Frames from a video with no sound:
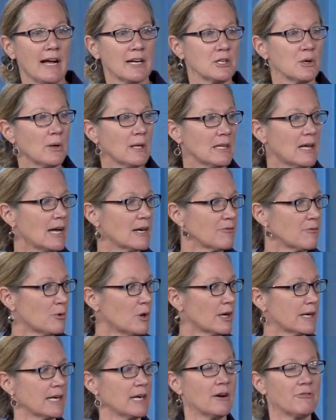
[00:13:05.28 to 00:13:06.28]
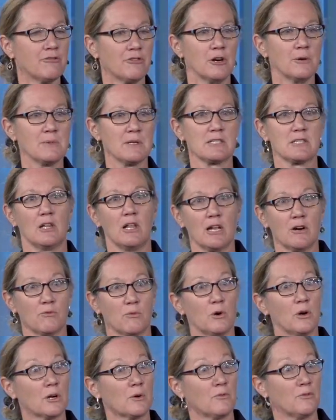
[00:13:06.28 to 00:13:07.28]
I do a lot of work and our firm does a lot of
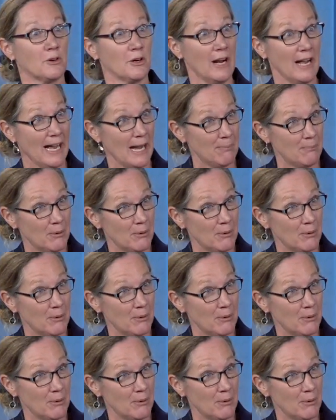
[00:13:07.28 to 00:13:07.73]
work for Apple.